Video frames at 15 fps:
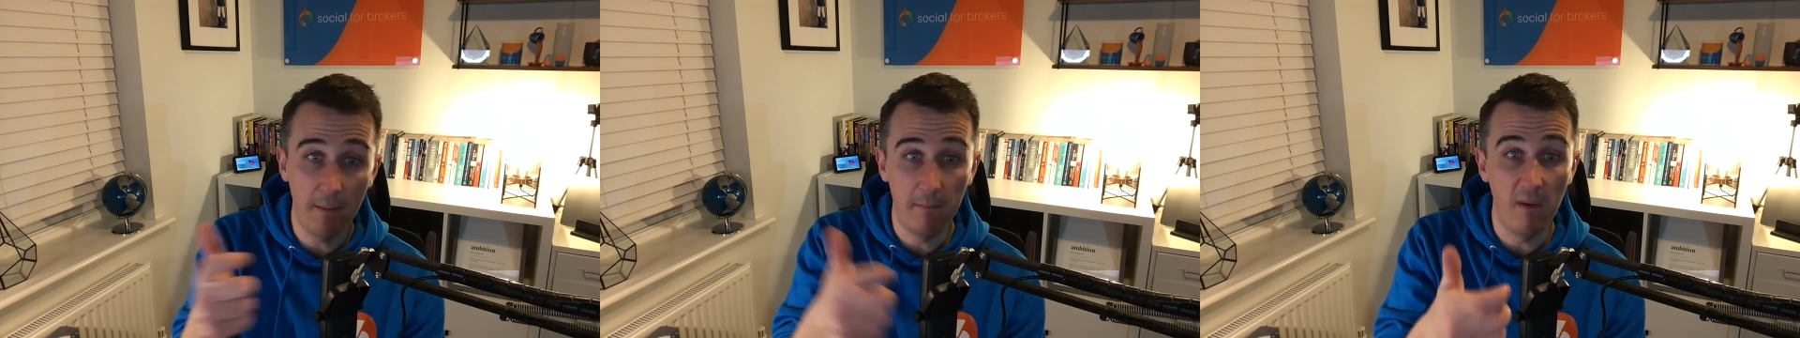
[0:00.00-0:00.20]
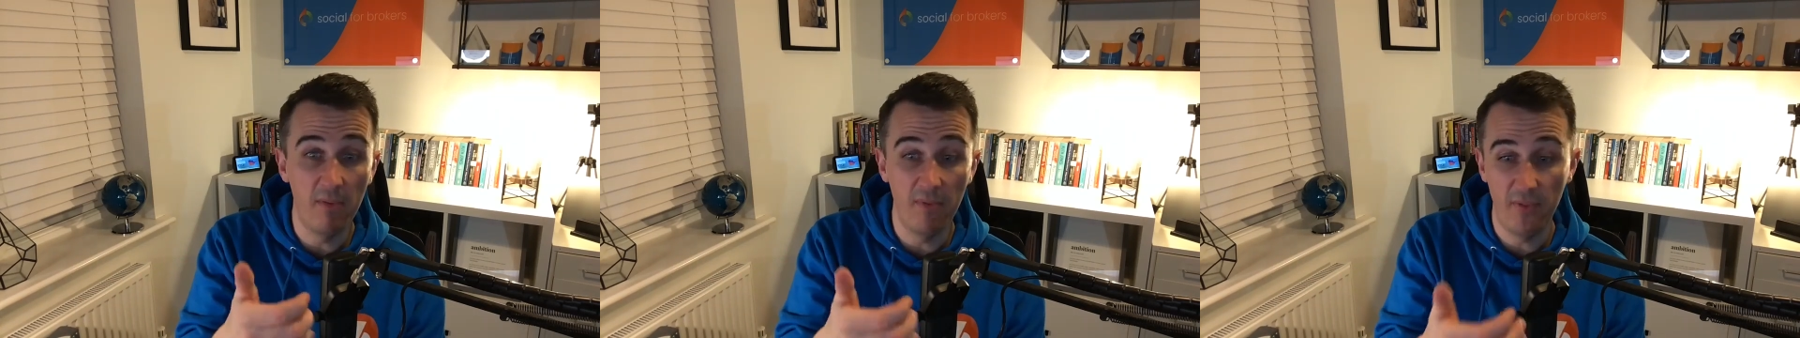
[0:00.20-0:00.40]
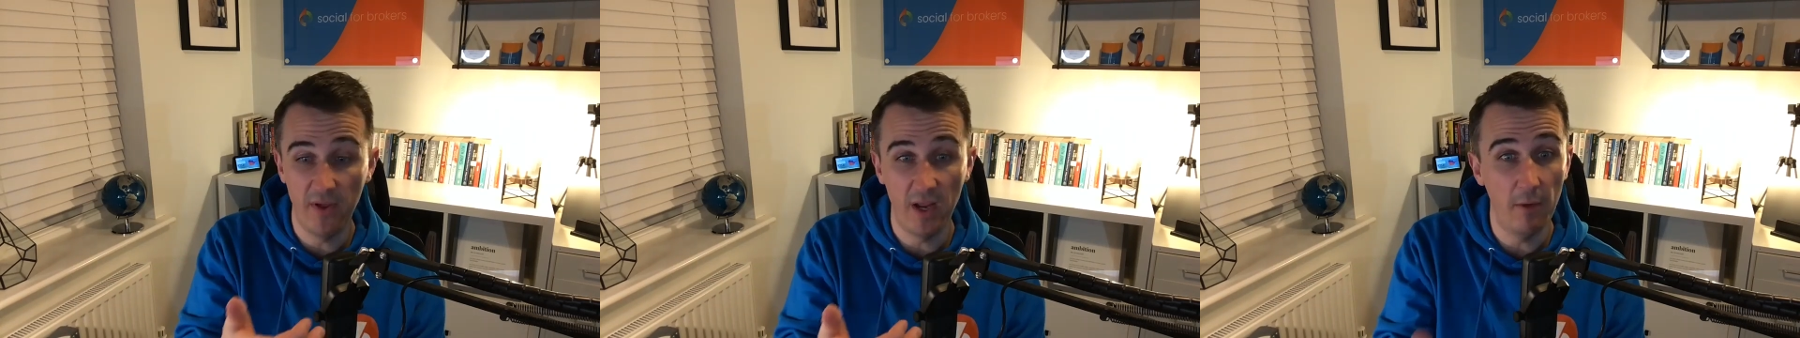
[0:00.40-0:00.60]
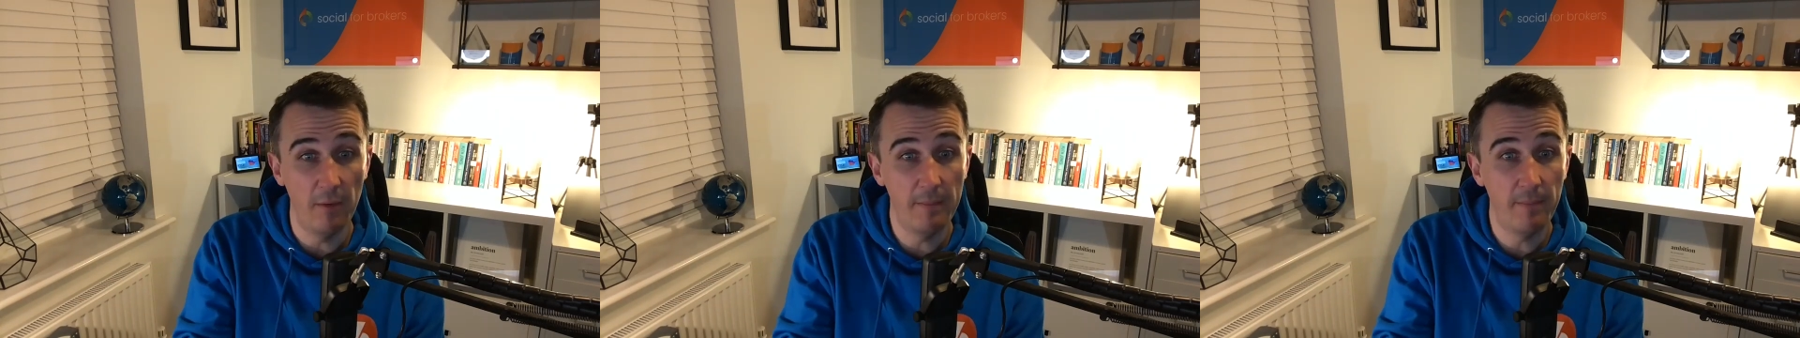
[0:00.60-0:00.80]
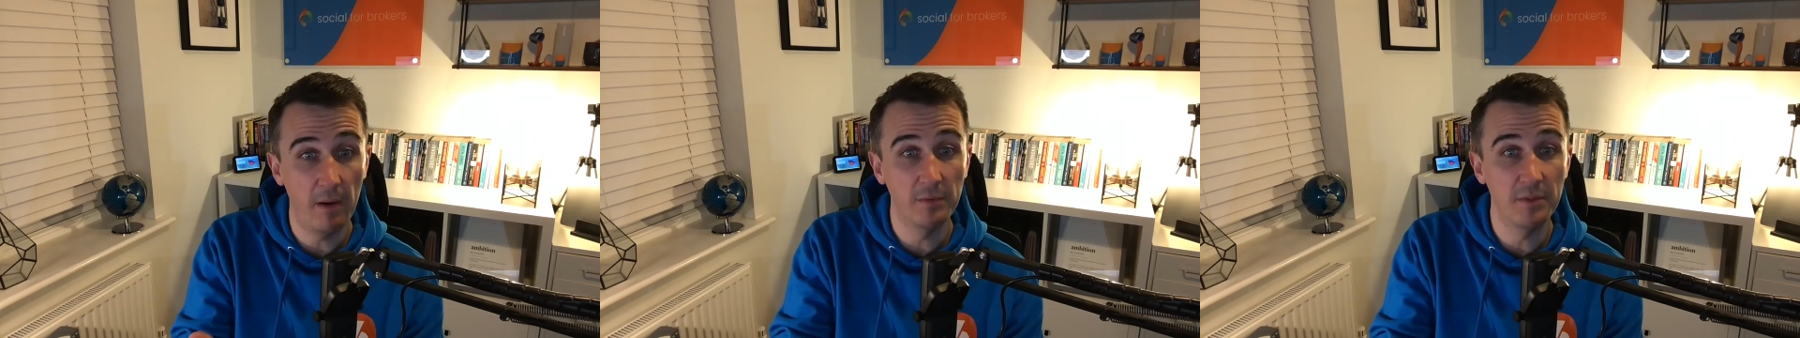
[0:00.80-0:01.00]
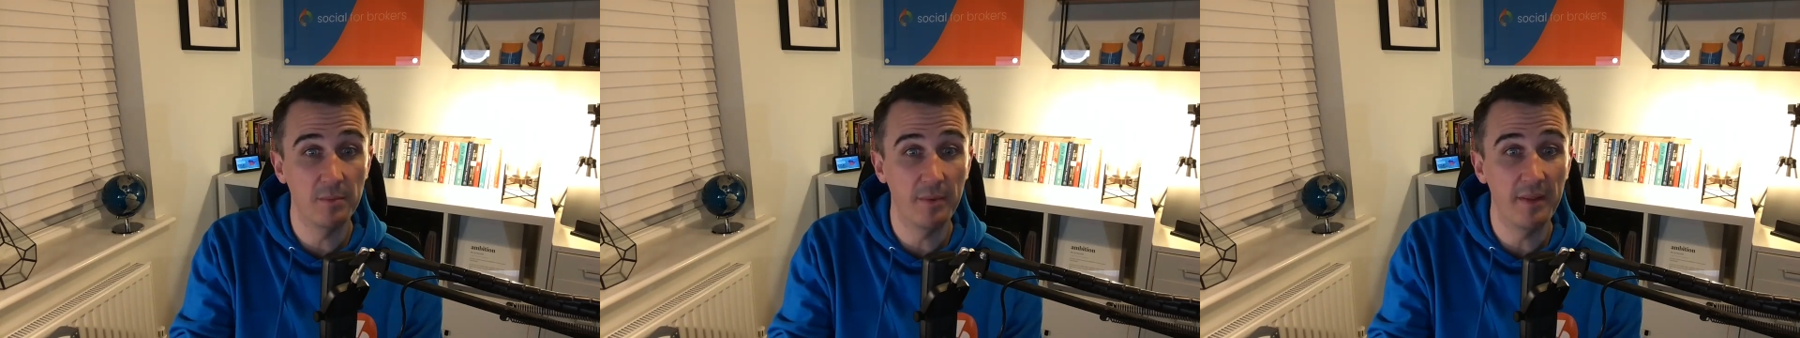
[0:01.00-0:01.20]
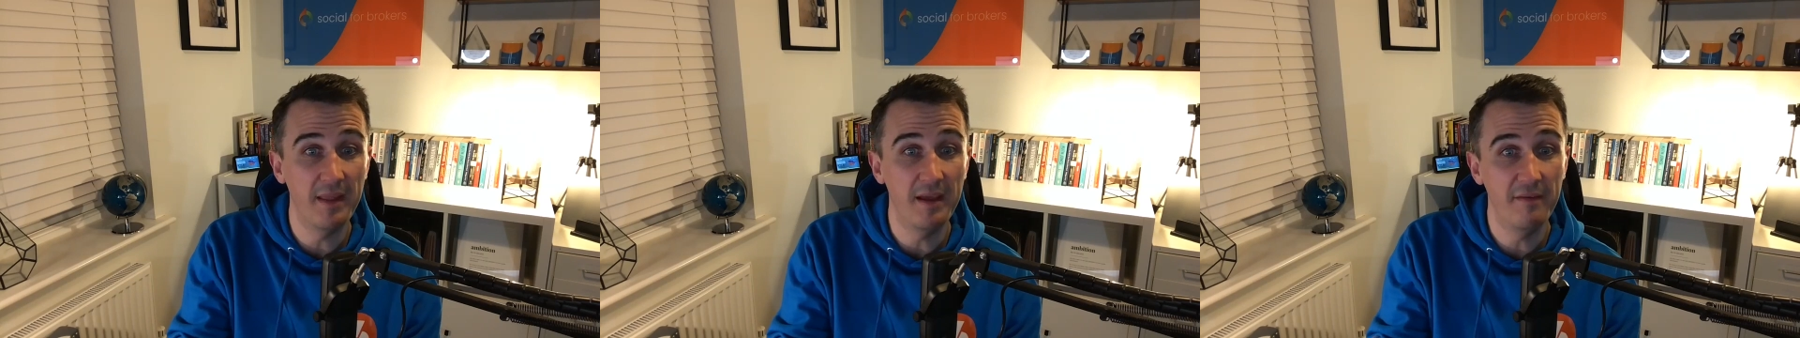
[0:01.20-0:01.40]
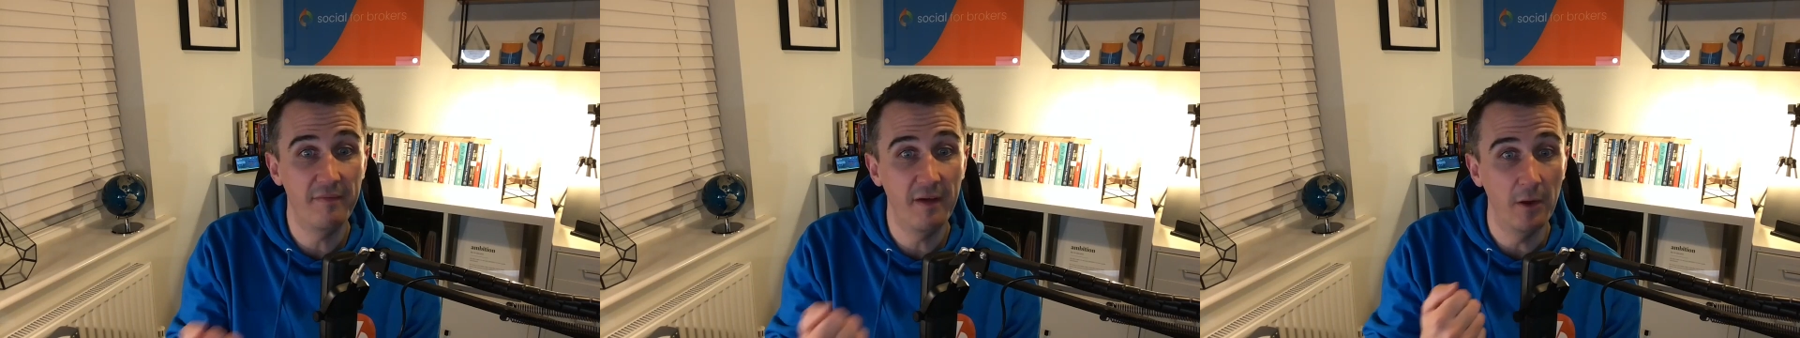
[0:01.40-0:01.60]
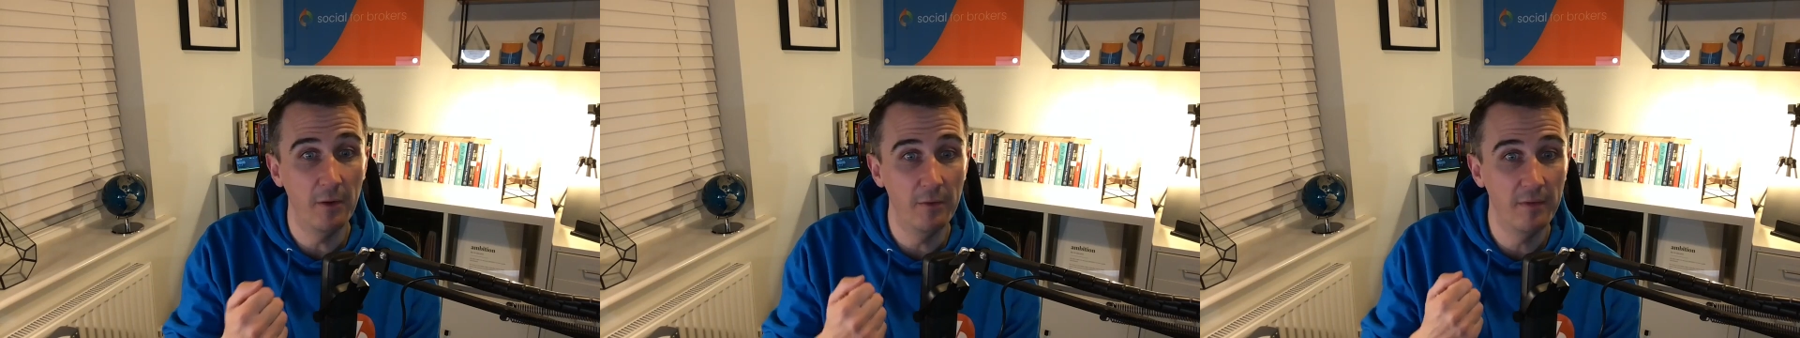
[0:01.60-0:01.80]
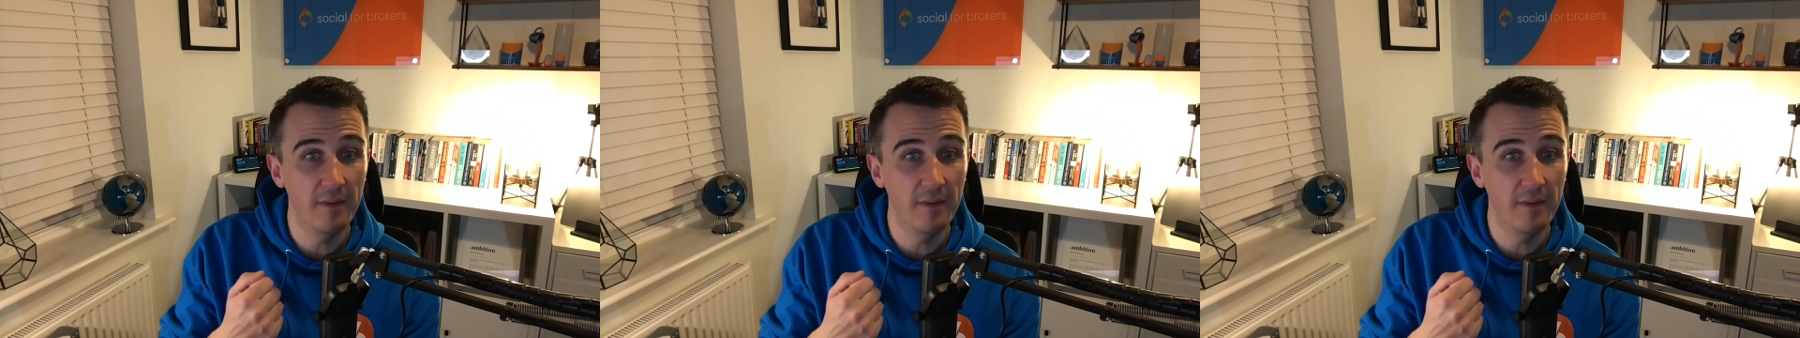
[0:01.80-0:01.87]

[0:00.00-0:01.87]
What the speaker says: month ago it popped up on their phone